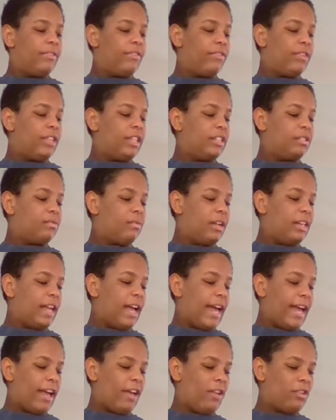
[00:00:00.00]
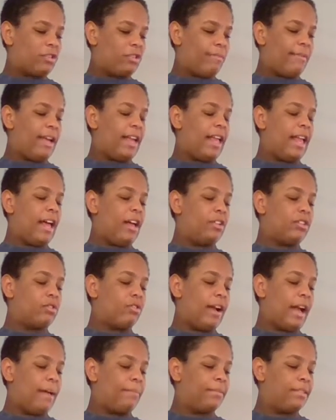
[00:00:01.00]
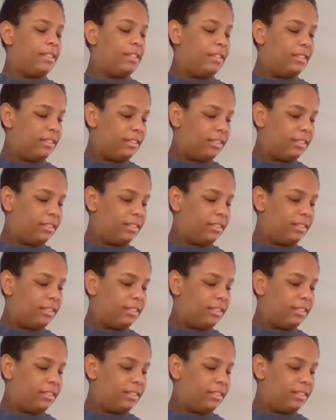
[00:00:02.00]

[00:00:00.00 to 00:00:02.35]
For this one, I also made it out of scraps.